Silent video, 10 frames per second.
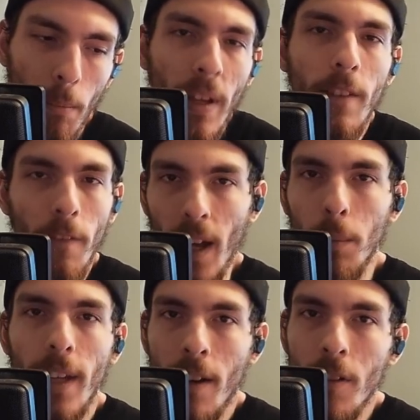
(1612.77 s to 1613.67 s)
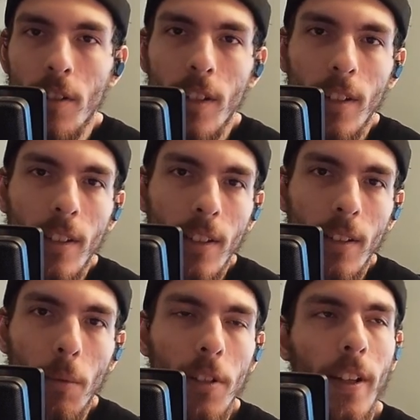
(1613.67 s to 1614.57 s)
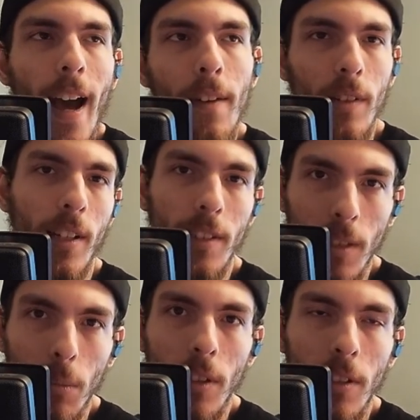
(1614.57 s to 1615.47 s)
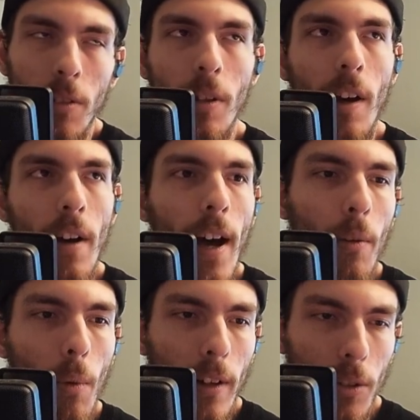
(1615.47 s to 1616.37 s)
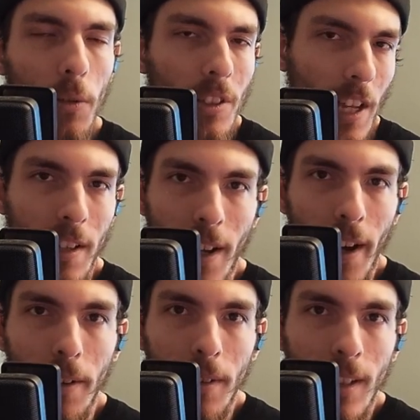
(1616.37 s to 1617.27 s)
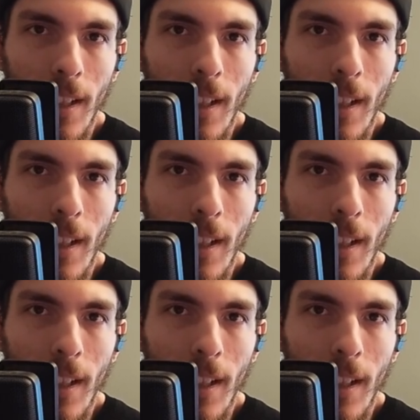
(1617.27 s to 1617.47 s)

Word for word: big family energy where it's like, I have a lot of siblings, so now I want to stand out